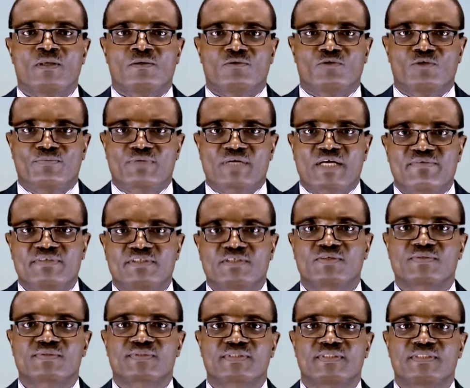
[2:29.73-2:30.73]
The private
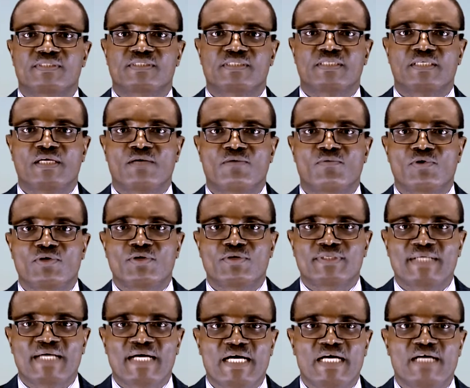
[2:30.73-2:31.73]
currencies will not
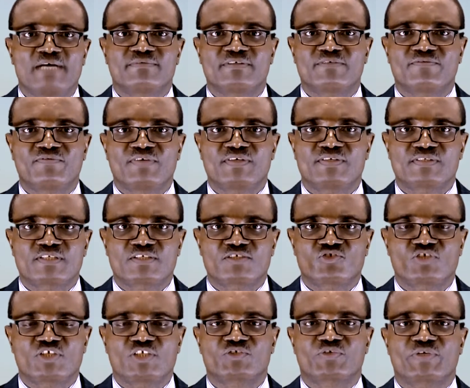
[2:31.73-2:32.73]
have a fixed
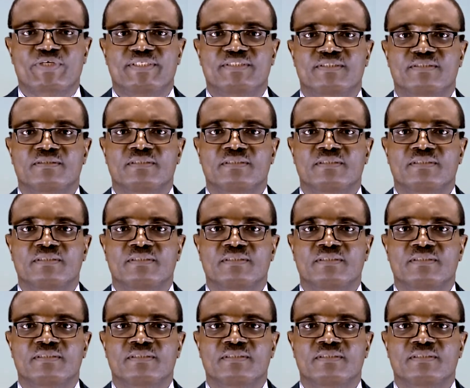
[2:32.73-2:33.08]
exchange rate